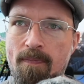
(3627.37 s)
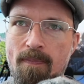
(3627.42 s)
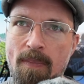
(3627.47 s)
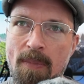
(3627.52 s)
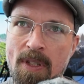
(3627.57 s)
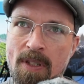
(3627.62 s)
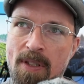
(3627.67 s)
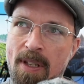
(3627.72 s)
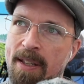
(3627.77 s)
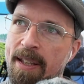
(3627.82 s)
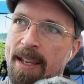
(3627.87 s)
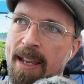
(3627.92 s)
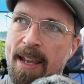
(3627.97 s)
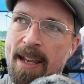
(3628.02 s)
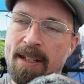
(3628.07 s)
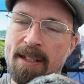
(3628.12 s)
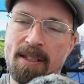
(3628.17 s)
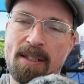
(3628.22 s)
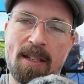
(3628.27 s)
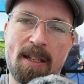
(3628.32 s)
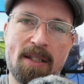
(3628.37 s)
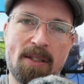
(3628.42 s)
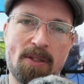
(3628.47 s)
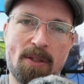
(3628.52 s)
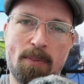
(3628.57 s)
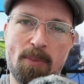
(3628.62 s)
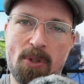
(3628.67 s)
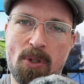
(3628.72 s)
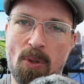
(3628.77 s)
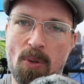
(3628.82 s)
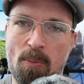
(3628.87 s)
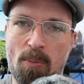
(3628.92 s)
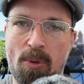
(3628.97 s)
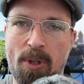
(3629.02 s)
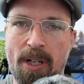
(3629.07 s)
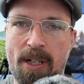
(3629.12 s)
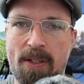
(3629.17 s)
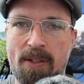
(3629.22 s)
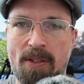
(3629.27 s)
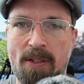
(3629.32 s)
say, like andesite and some stone
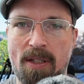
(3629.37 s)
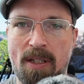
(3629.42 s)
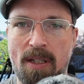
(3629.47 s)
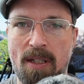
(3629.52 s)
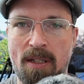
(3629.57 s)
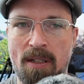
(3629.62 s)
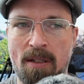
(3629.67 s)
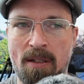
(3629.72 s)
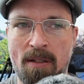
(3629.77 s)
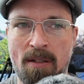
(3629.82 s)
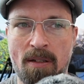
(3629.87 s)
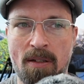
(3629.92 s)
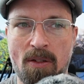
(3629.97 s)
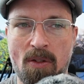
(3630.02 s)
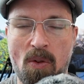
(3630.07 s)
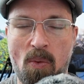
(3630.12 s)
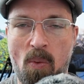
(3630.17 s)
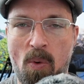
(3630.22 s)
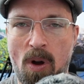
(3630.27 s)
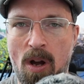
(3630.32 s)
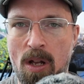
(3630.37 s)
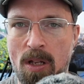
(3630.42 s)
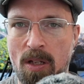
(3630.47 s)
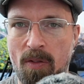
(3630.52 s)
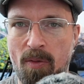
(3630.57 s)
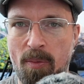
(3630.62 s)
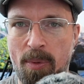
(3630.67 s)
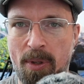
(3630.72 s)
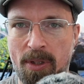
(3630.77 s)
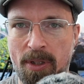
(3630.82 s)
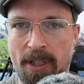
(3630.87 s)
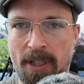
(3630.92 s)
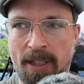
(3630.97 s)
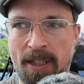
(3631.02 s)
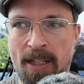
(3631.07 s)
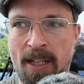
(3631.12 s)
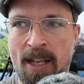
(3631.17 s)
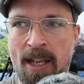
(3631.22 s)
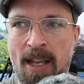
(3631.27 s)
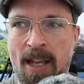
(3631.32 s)
bricks in the wall of a building,
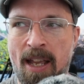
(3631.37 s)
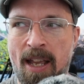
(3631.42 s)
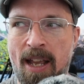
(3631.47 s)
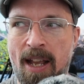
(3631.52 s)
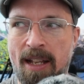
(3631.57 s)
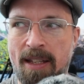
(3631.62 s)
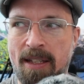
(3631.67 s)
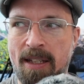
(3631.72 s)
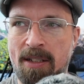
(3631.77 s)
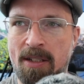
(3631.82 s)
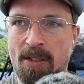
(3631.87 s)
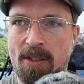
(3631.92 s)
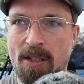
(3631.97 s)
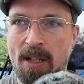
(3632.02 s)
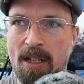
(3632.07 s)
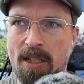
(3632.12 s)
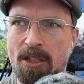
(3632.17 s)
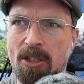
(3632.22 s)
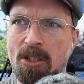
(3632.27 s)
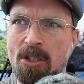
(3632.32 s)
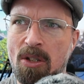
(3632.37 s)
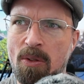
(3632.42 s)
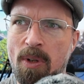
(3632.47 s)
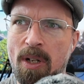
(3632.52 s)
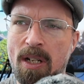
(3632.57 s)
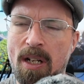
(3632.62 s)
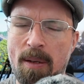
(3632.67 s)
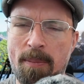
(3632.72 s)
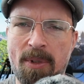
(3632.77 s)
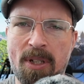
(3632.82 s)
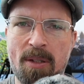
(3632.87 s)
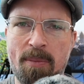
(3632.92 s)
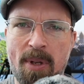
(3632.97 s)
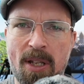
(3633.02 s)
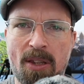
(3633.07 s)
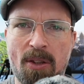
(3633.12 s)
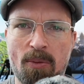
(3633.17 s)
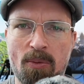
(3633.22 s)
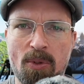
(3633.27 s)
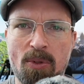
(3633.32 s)
and then decided, you know what, I'm going to
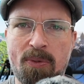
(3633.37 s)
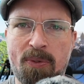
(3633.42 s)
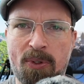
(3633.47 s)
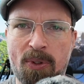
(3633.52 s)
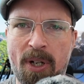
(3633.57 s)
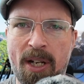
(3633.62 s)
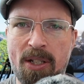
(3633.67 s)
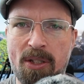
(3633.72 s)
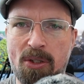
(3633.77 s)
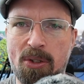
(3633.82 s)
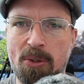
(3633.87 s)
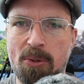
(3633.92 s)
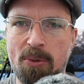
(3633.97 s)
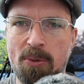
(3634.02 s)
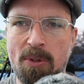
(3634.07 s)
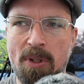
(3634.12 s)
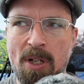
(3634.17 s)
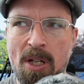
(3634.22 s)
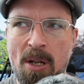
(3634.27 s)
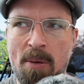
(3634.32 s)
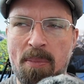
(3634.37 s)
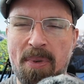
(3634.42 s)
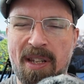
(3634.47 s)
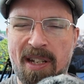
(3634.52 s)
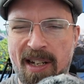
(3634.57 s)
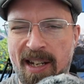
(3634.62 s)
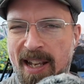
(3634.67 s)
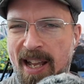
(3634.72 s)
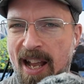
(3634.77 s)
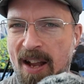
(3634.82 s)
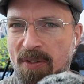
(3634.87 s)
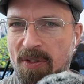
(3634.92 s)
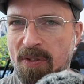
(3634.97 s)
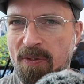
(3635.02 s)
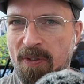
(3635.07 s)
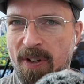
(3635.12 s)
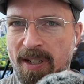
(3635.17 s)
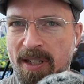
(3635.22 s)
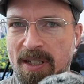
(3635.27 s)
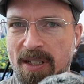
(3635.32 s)
make the roof gray too, but then I have to
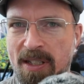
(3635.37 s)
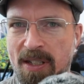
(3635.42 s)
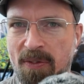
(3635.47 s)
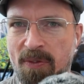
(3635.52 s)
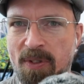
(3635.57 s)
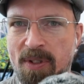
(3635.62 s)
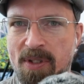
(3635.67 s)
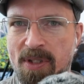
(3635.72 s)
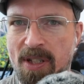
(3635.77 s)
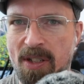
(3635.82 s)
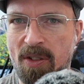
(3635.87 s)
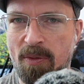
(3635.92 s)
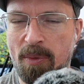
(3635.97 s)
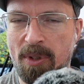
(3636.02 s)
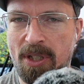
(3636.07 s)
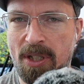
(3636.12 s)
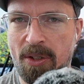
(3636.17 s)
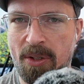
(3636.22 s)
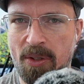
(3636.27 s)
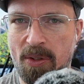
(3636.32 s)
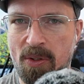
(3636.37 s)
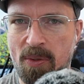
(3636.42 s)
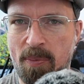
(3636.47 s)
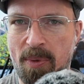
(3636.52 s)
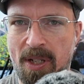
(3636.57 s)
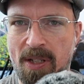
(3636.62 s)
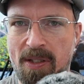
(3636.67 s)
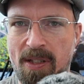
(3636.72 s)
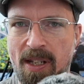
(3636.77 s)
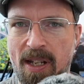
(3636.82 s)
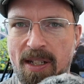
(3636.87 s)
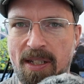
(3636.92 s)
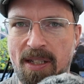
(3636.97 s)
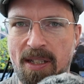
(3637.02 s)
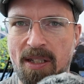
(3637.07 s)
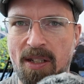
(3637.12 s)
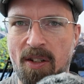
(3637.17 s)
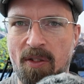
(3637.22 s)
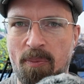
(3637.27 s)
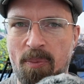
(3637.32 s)
find a different set of materials, because the
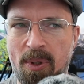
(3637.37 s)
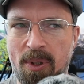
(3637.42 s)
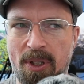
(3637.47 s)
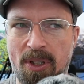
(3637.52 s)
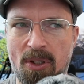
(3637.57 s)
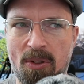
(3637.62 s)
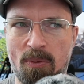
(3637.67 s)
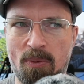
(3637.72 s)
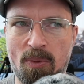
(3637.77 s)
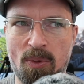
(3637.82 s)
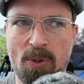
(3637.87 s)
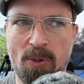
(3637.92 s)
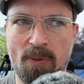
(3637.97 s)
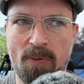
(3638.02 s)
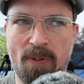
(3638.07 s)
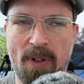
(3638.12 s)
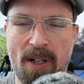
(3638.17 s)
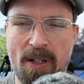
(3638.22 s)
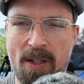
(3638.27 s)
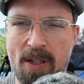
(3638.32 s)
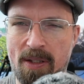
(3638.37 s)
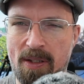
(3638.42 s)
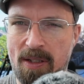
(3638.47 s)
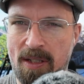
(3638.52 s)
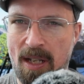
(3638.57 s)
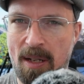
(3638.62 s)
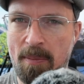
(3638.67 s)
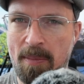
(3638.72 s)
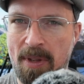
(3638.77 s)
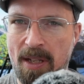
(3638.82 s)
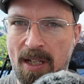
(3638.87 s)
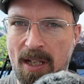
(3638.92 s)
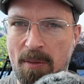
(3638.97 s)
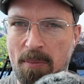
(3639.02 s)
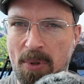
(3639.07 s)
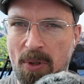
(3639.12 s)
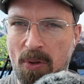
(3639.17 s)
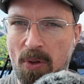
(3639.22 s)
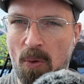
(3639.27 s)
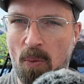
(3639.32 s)
idea of building the roof out of the same thing I
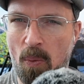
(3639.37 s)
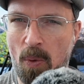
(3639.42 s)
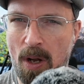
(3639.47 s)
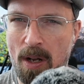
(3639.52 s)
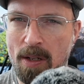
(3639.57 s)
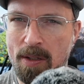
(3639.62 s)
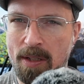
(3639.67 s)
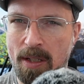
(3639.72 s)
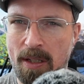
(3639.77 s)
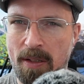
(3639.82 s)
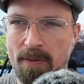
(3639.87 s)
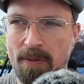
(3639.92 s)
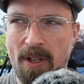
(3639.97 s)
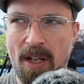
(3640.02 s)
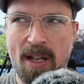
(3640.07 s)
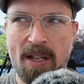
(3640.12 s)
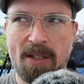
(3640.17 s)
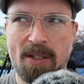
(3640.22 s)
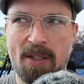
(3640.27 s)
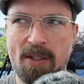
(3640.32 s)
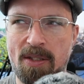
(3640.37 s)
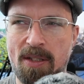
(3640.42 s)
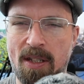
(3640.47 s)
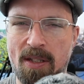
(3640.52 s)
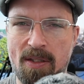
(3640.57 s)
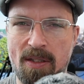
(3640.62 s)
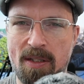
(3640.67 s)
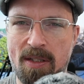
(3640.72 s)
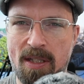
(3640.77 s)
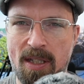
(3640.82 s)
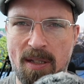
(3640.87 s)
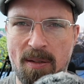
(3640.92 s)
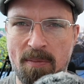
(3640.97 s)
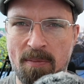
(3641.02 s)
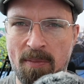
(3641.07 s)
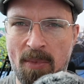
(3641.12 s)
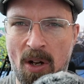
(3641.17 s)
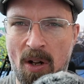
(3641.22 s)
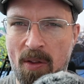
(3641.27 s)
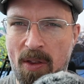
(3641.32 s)
built the walls out of just doesn't
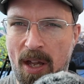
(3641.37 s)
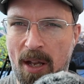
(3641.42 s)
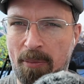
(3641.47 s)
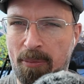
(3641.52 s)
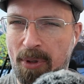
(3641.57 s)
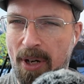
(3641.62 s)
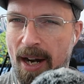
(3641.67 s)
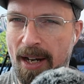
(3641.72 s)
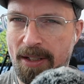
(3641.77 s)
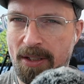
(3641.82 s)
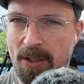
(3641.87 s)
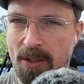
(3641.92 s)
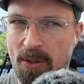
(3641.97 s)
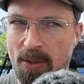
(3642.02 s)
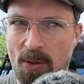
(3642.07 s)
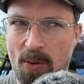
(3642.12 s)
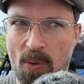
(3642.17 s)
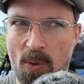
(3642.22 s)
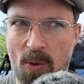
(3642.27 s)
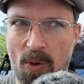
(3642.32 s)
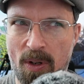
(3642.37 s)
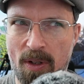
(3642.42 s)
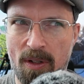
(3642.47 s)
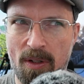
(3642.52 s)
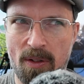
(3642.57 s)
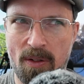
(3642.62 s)
seem all that practical, or,